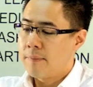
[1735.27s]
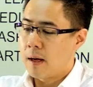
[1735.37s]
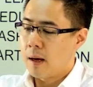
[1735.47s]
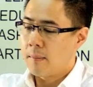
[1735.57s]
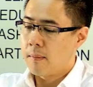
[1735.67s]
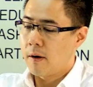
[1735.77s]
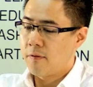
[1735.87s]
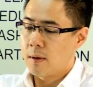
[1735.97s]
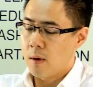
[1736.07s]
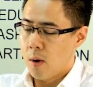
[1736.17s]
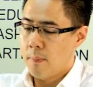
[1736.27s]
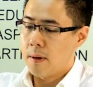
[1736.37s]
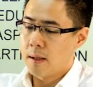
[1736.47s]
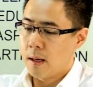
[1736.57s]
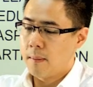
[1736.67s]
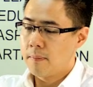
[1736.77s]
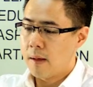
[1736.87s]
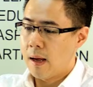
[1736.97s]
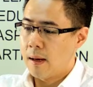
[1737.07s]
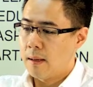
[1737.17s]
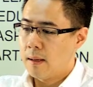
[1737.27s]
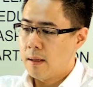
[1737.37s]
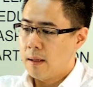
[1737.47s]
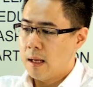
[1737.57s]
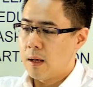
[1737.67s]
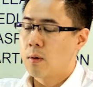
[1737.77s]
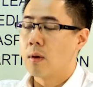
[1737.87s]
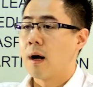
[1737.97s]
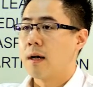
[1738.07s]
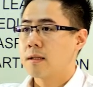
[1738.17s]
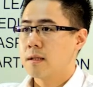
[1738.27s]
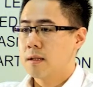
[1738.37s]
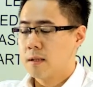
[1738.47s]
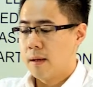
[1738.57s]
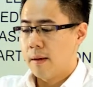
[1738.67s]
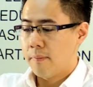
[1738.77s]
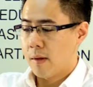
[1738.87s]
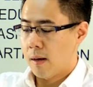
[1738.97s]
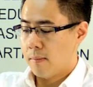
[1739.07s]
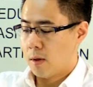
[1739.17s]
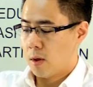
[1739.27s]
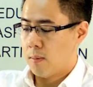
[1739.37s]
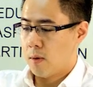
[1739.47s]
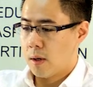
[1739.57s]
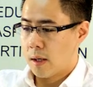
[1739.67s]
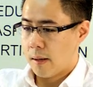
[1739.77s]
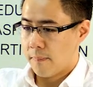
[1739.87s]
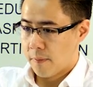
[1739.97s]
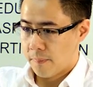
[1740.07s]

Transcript: often open up and equalizes the community